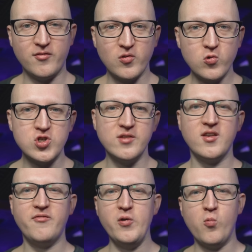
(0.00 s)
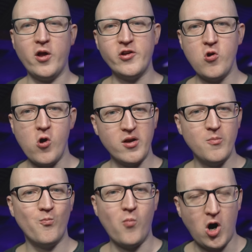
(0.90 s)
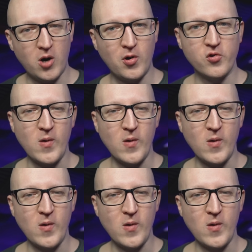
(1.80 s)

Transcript: solutions, if you want to learn more about